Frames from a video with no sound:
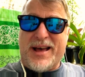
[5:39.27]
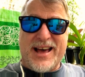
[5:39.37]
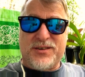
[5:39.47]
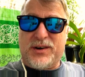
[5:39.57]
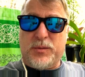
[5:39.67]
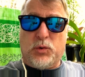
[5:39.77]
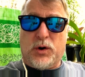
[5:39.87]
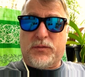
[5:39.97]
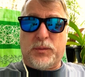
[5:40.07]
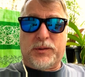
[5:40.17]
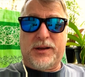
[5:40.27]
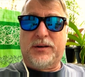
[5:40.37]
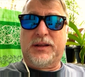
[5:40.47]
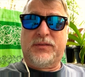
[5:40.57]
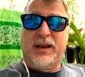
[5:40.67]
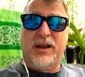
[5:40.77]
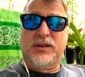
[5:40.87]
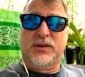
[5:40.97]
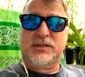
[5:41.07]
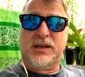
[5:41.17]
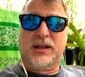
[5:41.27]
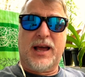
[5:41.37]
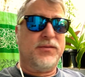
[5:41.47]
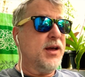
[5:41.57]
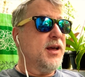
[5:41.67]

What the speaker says: matter anymore if you plan on living here the rest of your life.